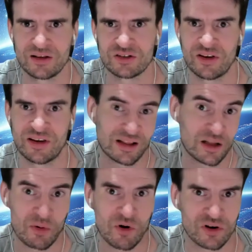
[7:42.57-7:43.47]
So you're getting a
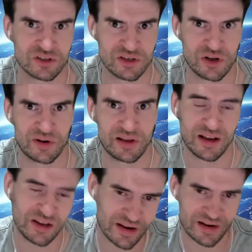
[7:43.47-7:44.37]
little bit more continuity
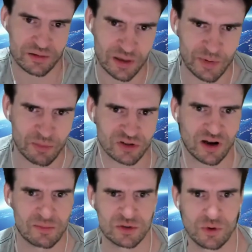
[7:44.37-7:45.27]
and you're getting a bit more
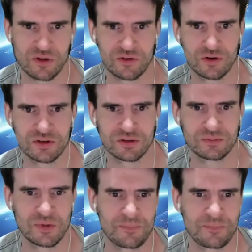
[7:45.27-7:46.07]
time as well, of course.